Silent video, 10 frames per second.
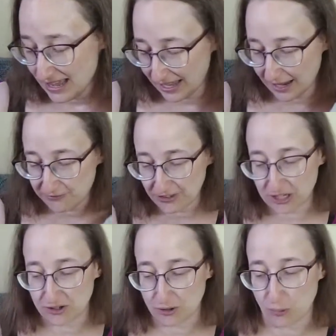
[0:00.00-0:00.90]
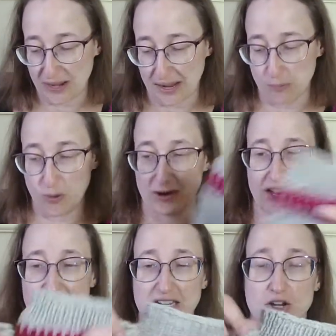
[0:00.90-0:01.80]
and I figured when I'm wearing
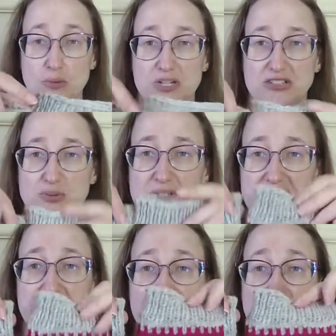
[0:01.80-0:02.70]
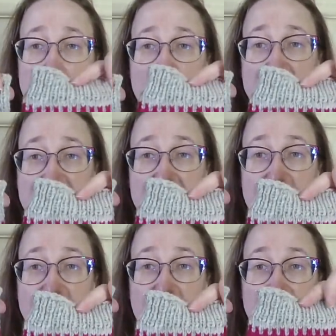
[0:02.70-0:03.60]
it, nobody's really gonna notice if
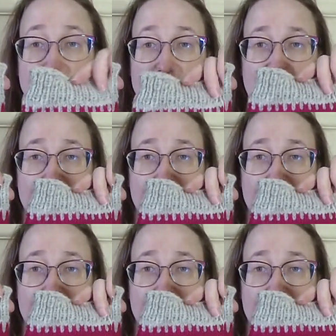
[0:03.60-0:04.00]
the cuffs are off.